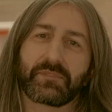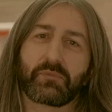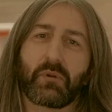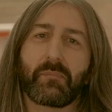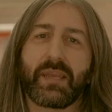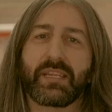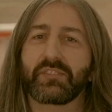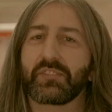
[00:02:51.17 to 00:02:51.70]
It's
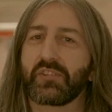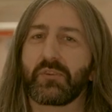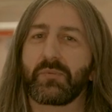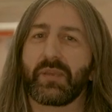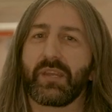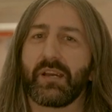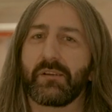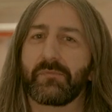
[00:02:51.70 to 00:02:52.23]
what made us who
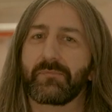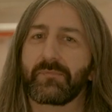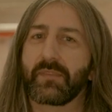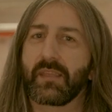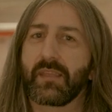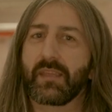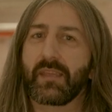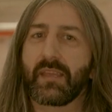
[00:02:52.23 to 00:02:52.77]
we are.
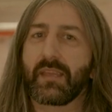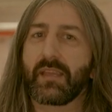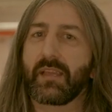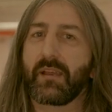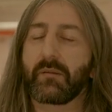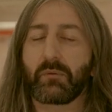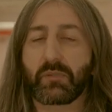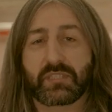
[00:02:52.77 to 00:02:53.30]

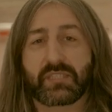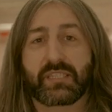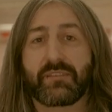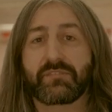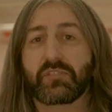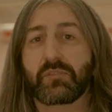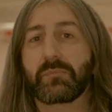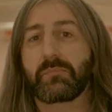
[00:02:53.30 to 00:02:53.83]
We wanted to
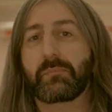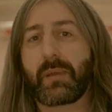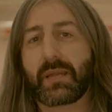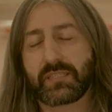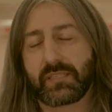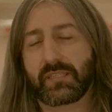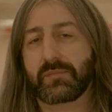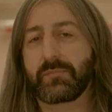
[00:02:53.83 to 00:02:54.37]
give something
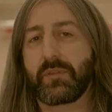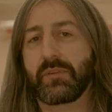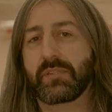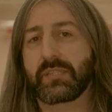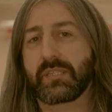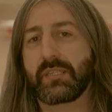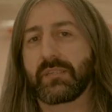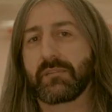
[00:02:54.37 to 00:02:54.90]
back to the
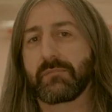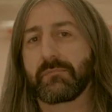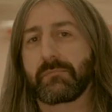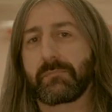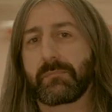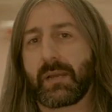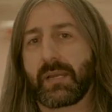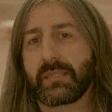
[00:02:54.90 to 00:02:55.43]
community
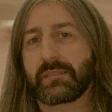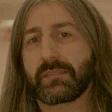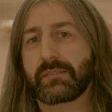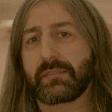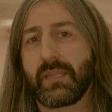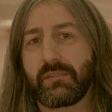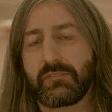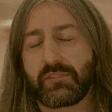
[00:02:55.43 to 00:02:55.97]
by
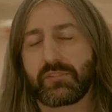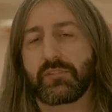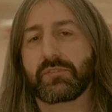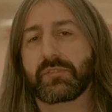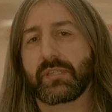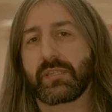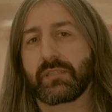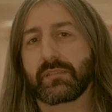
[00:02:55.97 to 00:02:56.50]

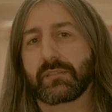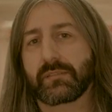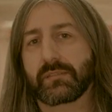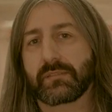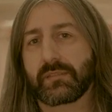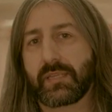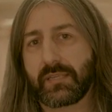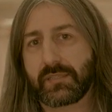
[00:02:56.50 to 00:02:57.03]
introducing
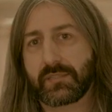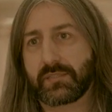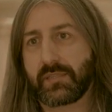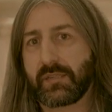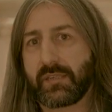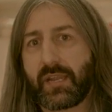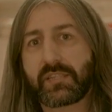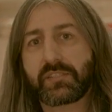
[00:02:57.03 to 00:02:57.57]
this
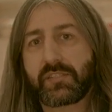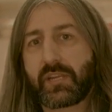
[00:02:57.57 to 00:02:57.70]
to the next